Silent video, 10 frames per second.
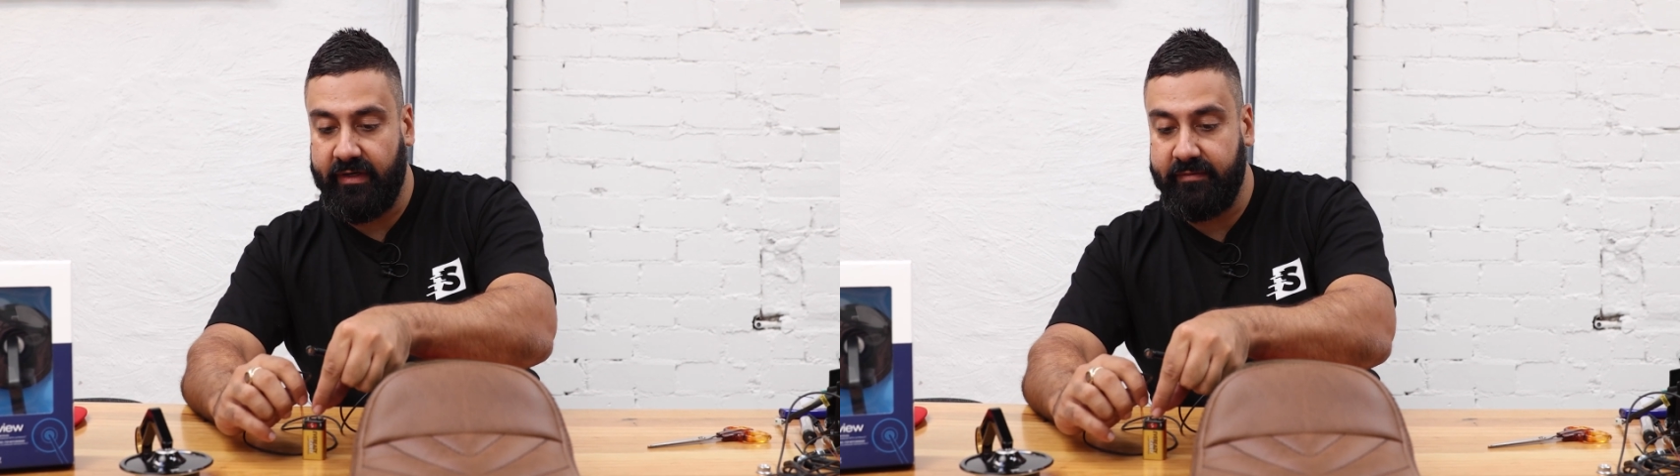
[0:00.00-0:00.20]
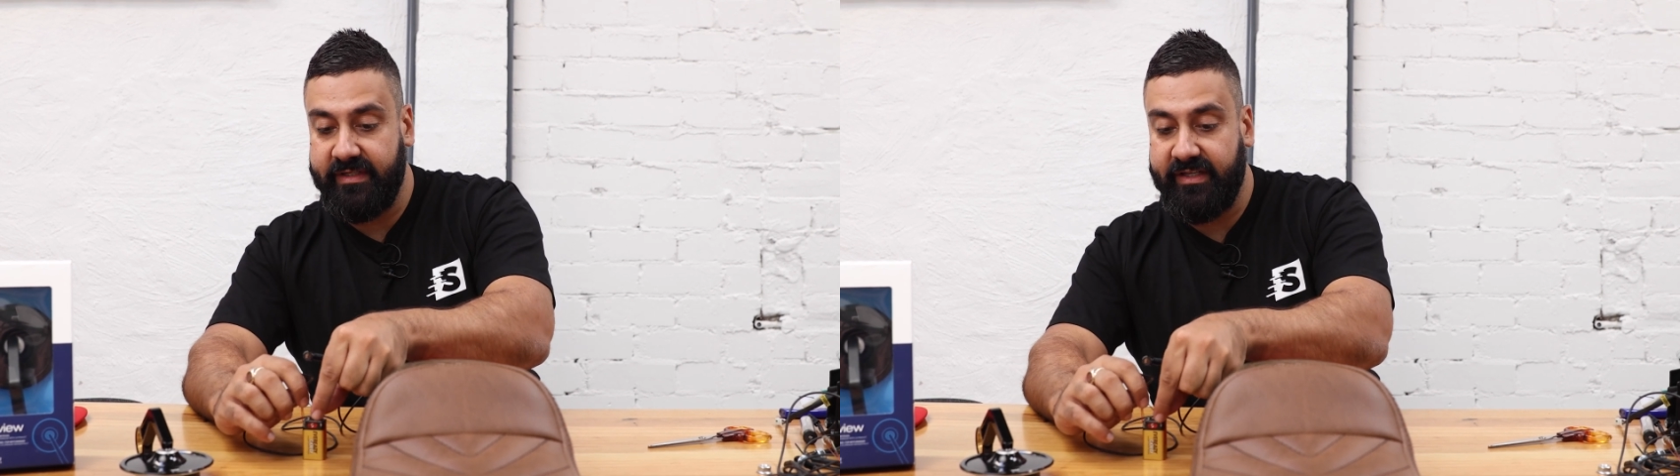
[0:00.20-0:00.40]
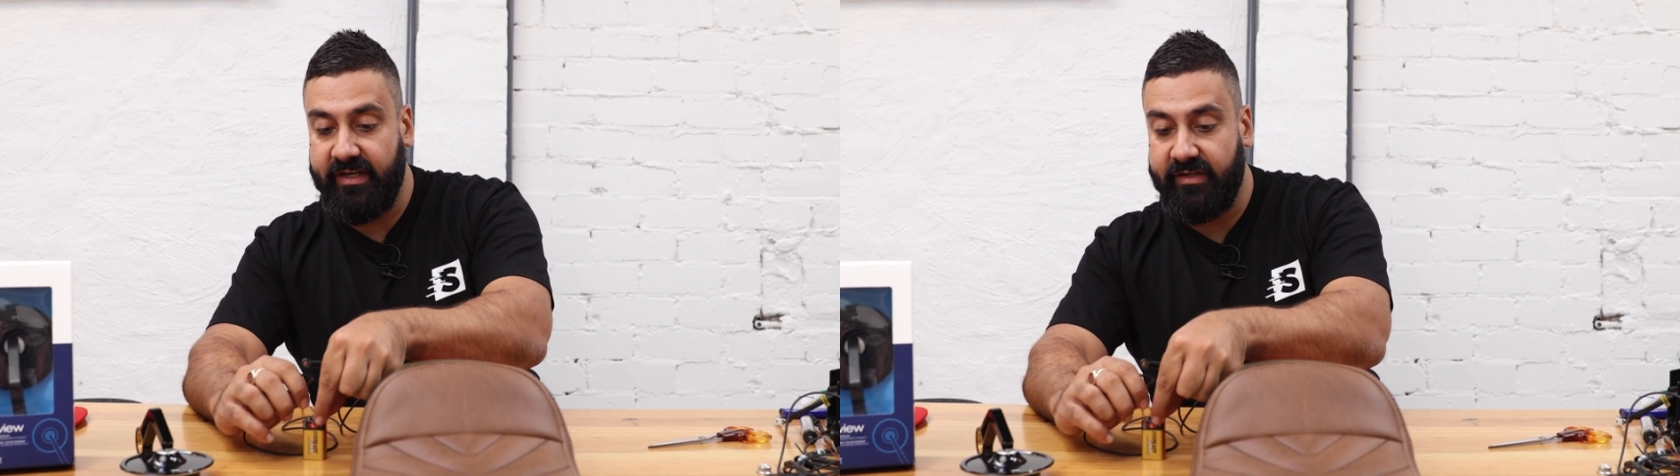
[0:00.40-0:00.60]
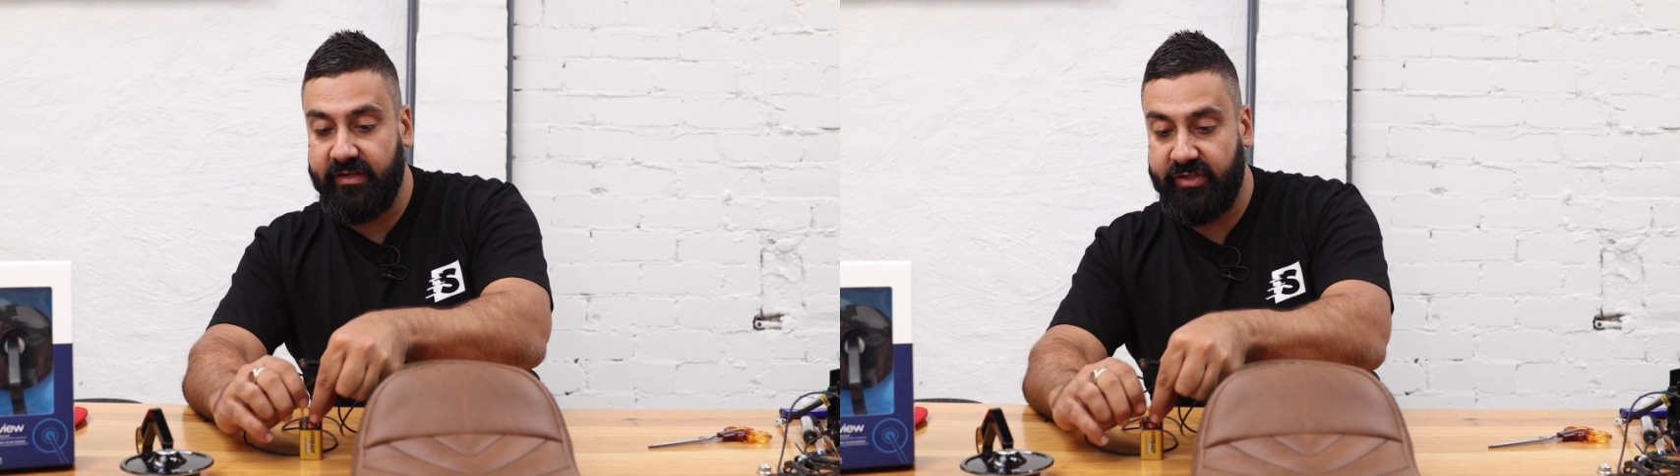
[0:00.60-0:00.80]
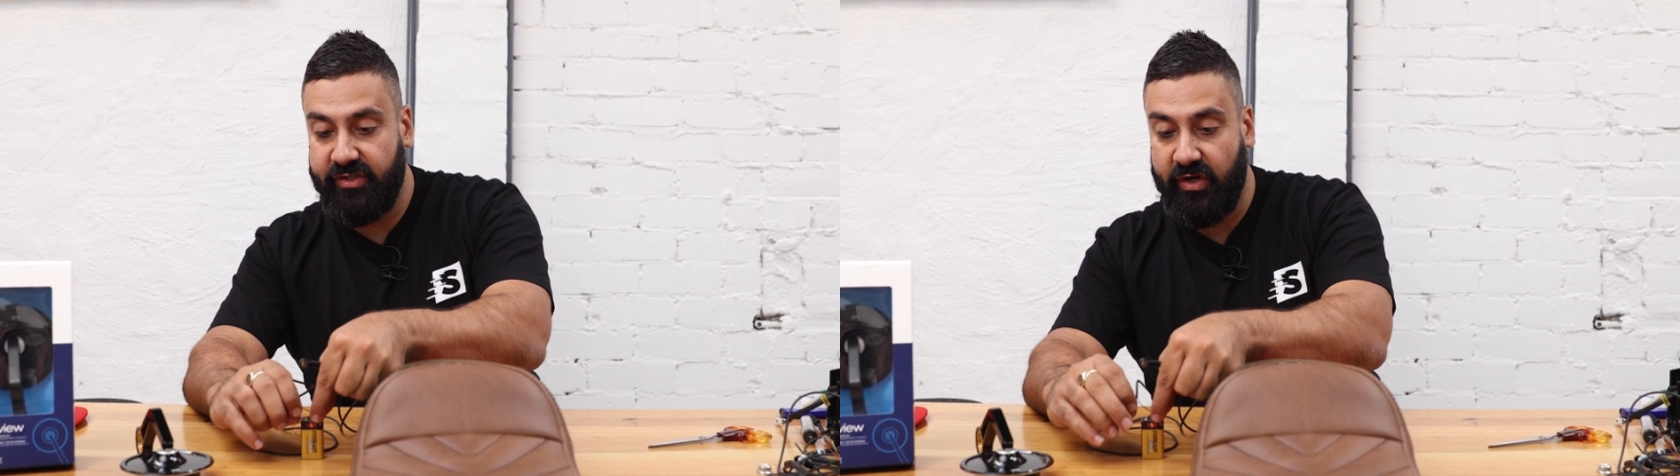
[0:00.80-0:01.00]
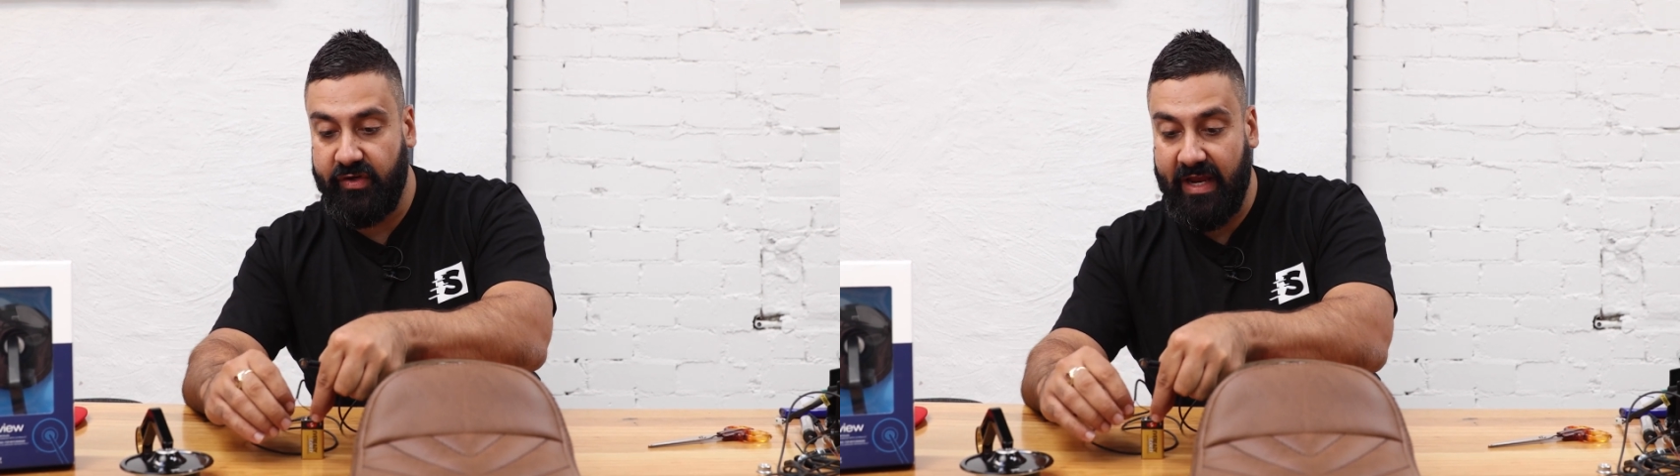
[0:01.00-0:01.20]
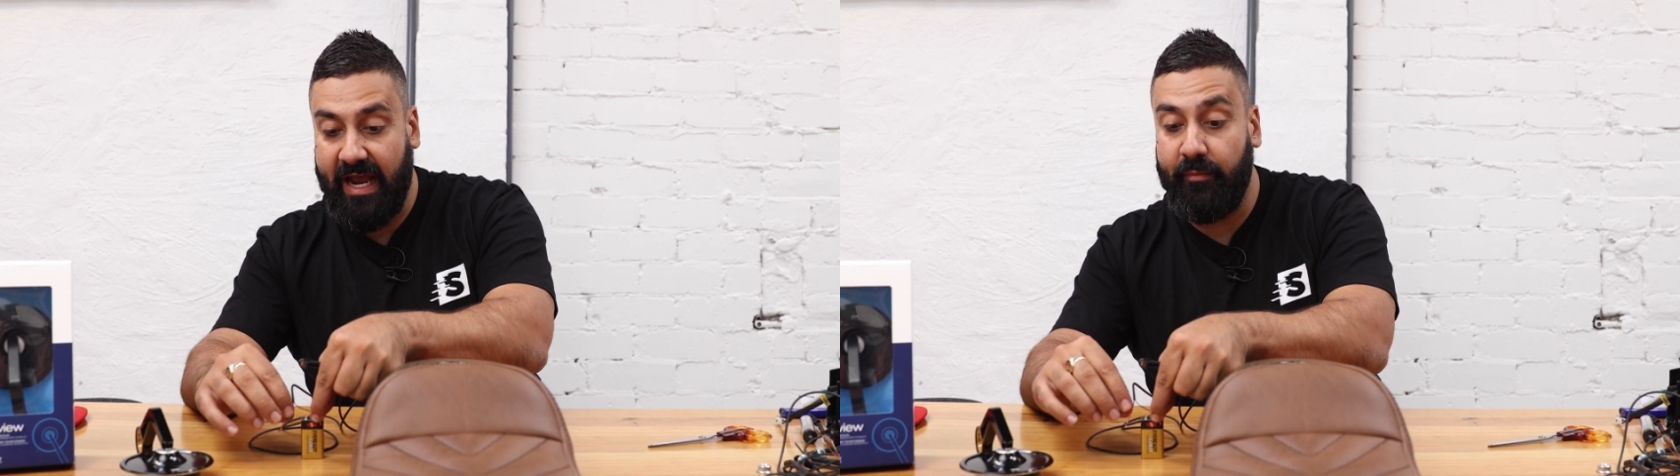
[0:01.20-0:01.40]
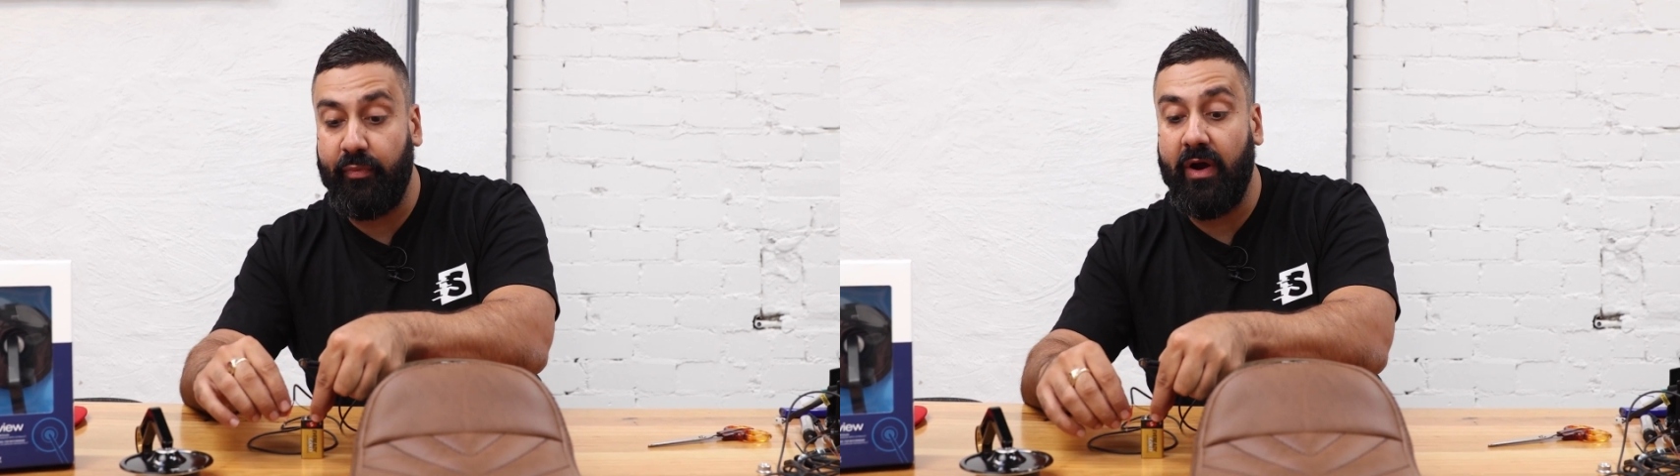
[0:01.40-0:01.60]
and I'm just gonna show you
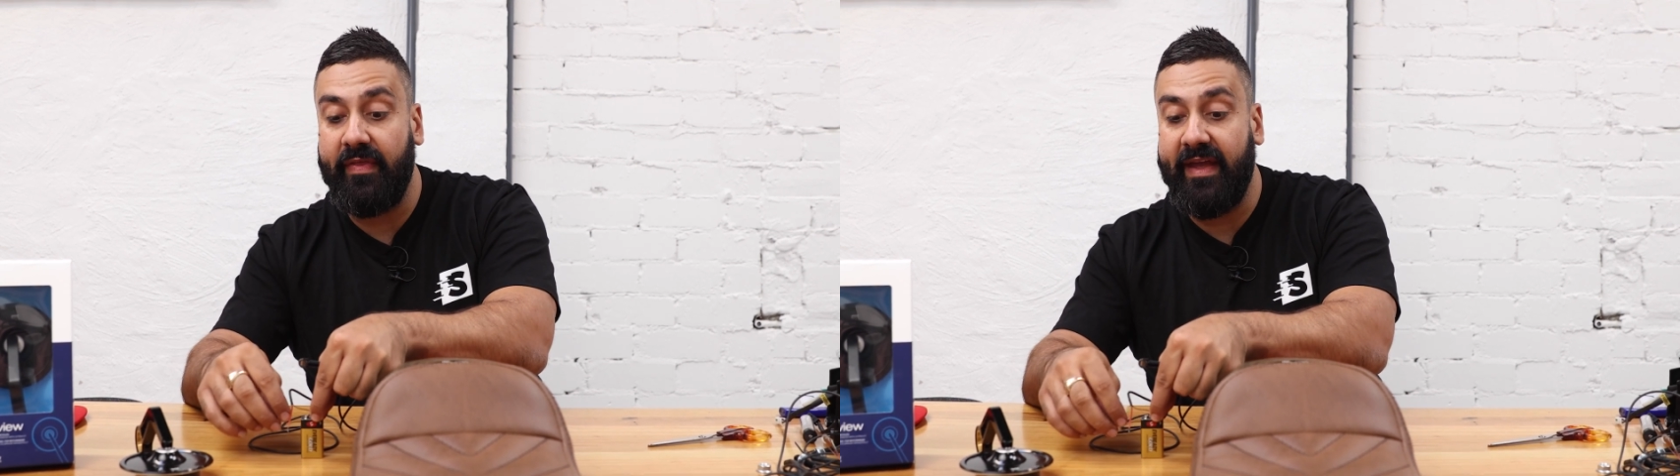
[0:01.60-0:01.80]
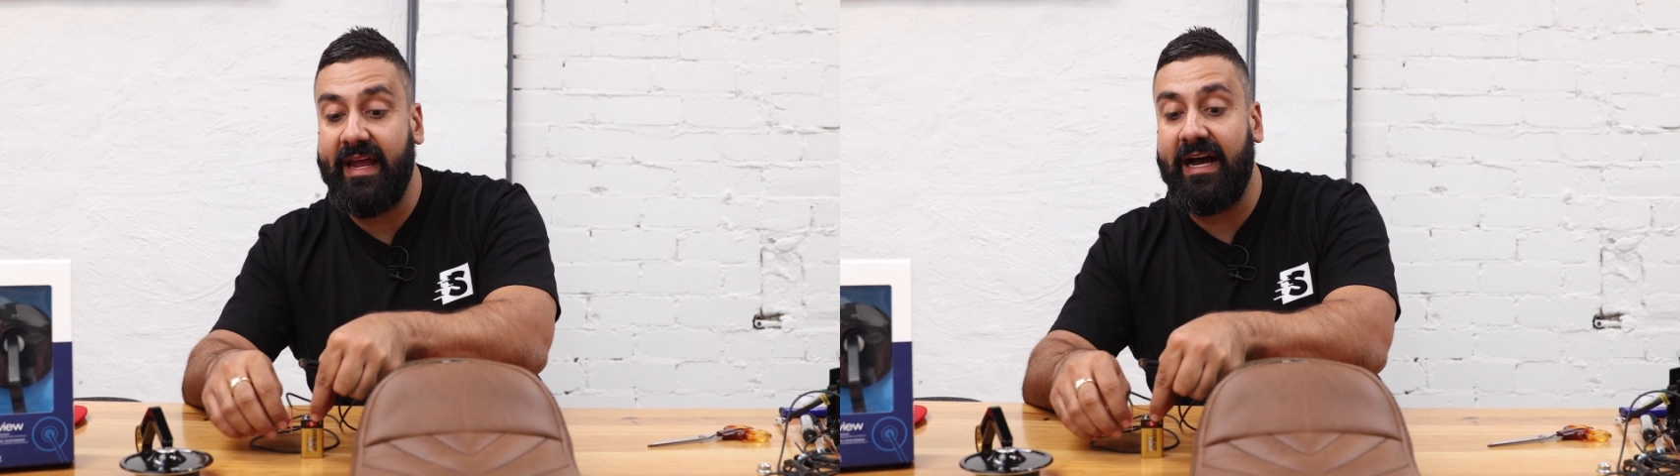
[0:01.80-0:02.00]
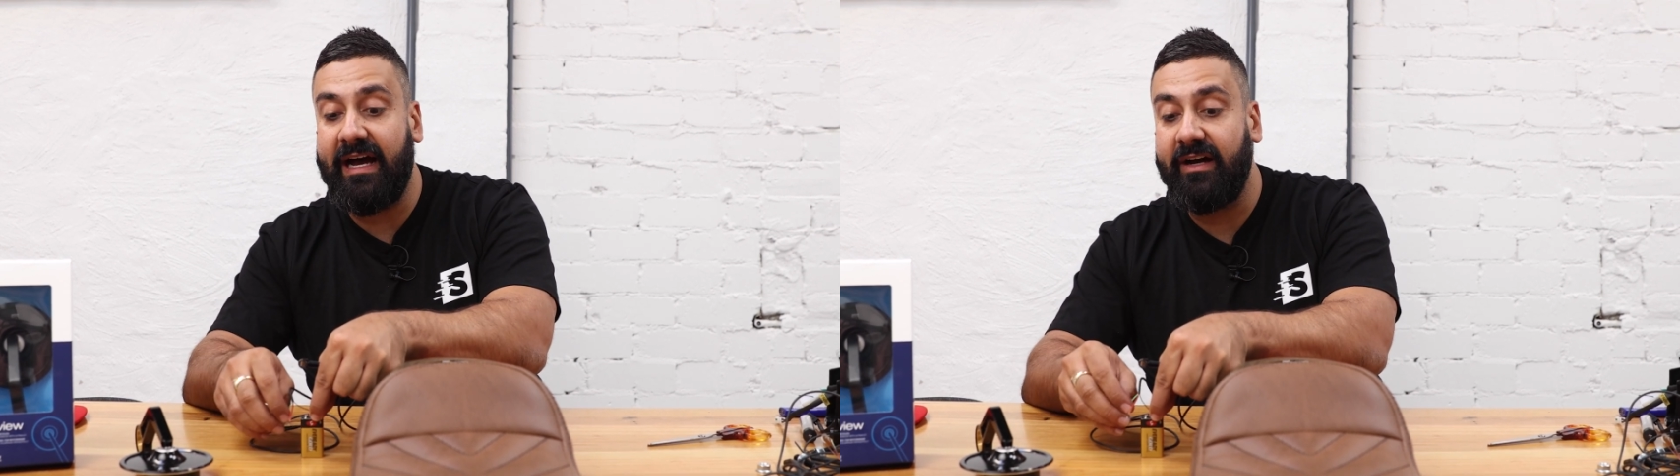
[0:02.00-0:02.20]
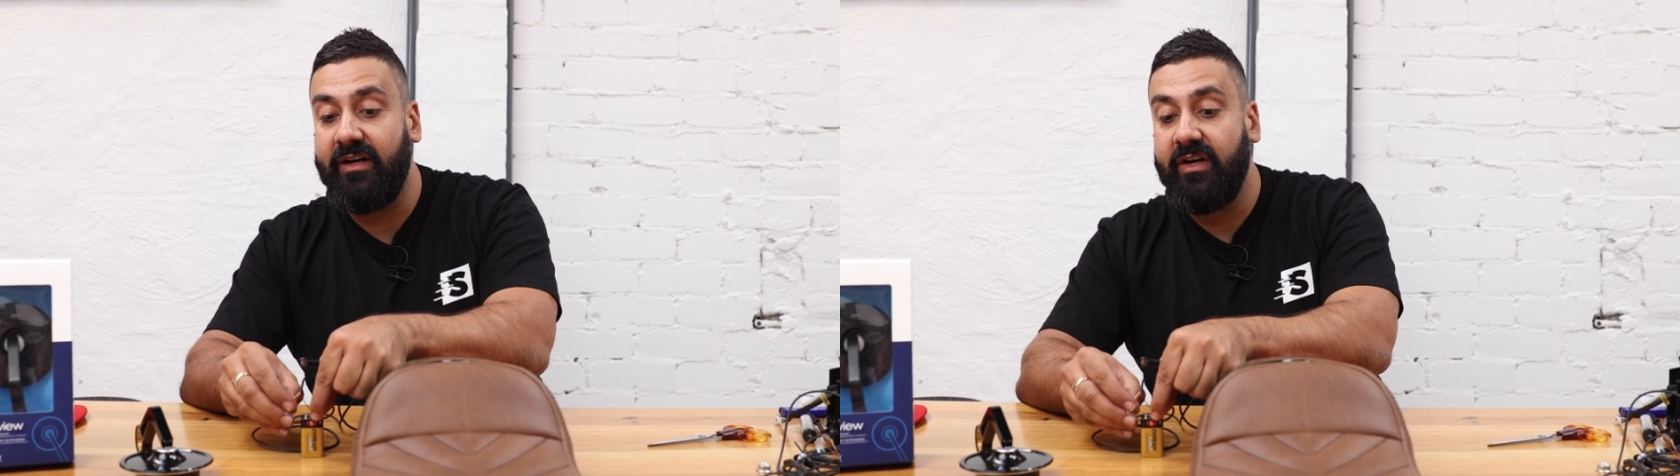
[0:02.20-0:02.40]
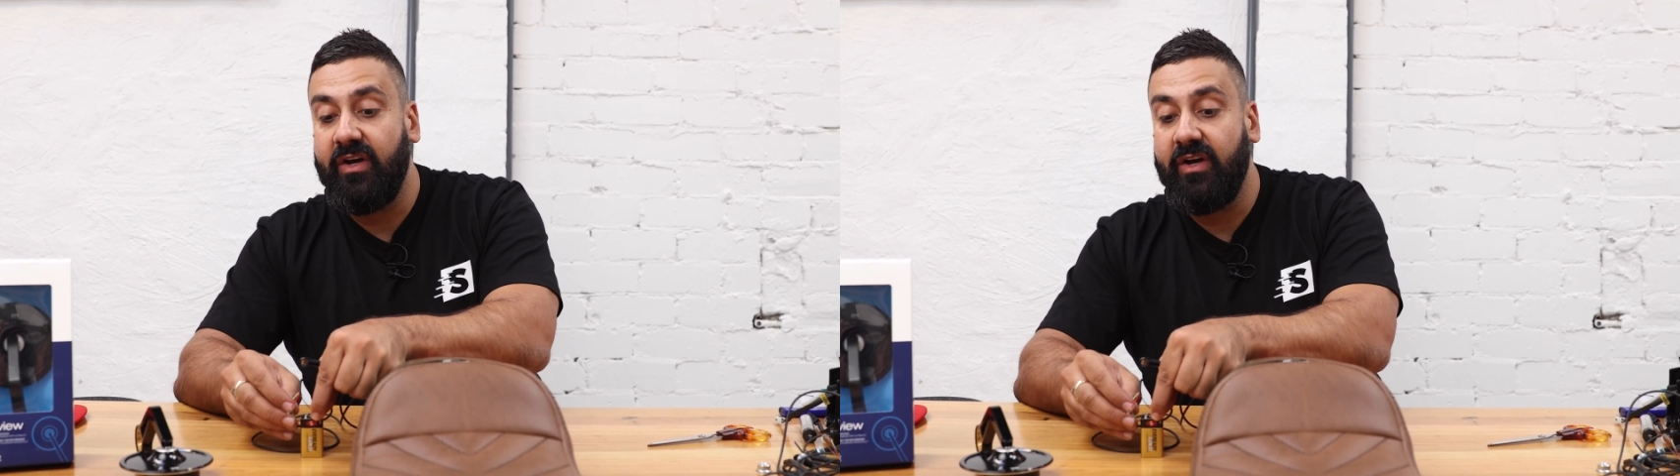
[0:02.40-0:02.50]
how bright they are